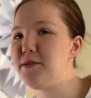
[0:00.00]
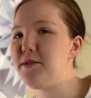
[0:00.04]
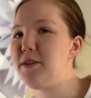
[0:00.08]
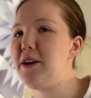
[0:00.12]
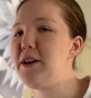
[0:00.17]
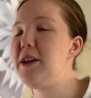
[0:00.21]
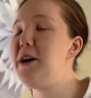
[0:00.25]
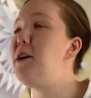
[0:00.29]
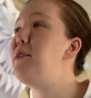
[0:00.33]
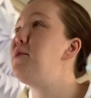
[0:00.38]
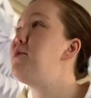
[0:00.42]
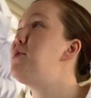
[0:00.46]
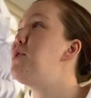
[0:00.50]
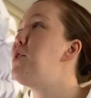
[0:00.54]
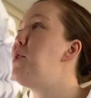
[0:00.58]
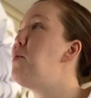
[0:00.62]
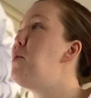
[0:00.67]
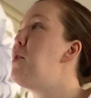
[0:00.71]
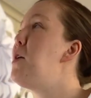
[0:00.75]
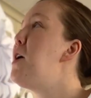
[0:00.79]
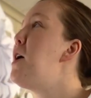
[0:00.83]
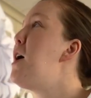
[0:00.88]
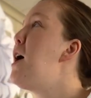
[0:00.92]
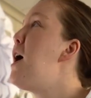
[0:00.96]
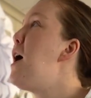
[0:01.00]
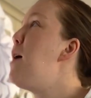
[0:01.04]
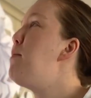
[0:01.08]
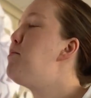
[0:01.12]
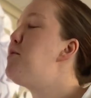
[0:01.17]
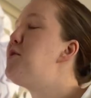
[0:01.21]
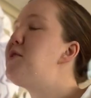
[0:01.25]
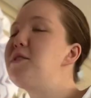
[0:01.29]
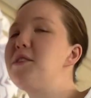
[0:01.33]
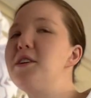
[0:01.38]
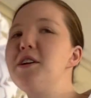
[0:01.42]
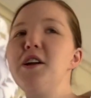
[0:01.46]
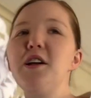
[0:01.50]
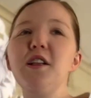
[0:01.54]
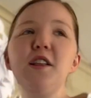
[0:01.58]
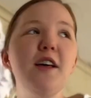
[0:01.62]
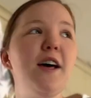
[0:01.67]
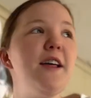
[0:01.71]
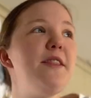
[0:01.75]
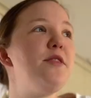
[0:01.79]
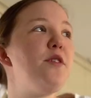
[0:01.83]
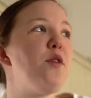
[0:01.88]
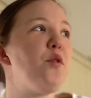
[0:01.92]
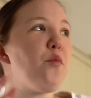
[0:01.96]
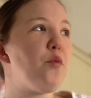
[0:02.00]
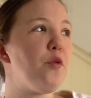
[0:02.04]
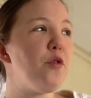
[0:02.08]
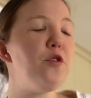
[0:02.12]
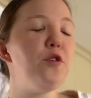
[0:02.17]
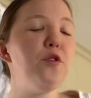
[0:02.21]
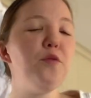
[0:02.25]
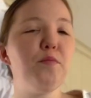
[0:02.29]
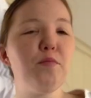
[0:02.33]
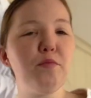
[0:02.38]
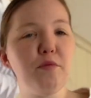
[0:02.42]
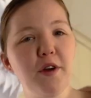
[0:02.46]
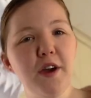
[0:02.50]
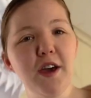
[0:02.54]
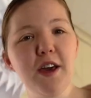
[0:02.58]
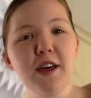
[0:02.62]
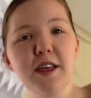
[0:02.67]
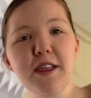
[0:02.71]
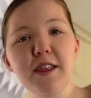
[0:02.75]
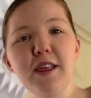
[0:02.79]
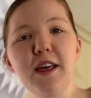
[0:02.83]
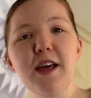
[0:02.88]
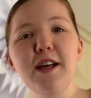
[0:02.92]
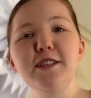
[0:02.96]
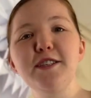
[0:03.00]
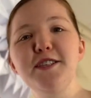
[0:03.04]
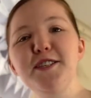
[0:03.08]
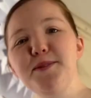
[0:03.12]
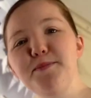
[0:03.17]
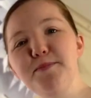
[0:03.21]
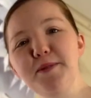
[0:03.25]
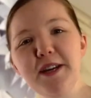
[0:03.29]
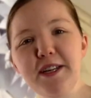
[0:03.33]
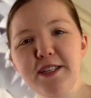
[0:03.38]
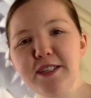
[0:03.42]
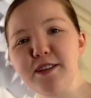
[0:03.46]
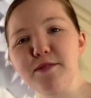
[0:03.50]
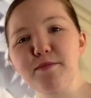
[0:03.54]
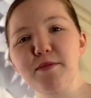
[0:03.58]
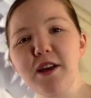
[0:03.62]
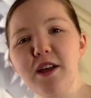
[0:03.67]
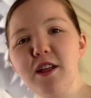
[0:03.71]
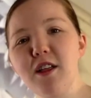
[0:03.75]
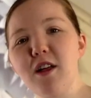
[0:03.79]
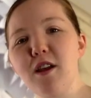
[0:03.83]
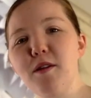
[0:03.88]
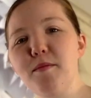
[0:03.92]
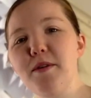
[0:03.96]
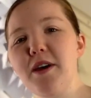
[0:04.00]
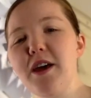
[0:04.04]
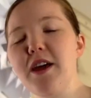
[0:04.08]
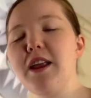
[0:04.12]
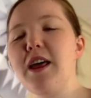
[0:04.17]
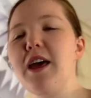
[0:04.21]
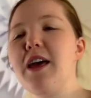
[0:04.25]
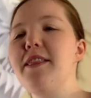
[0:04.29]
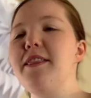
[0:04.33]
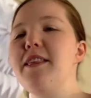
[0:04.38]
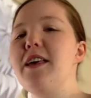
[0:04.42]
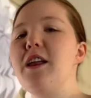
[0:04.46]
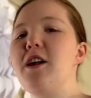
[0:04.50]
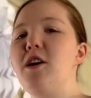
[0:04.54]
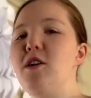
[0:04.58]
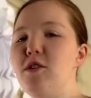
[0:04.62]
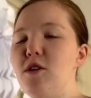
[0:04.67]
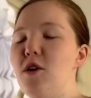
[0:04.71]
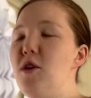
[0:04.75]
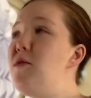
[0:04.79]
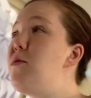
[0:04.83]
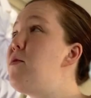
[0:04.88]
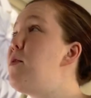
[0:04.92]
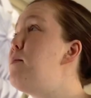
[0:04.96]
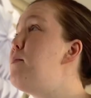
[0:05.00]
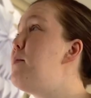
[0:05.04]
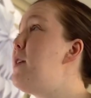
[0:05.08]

right now, so I'm just gonna let the room breathe and speak to me a little bit, and then I'll go from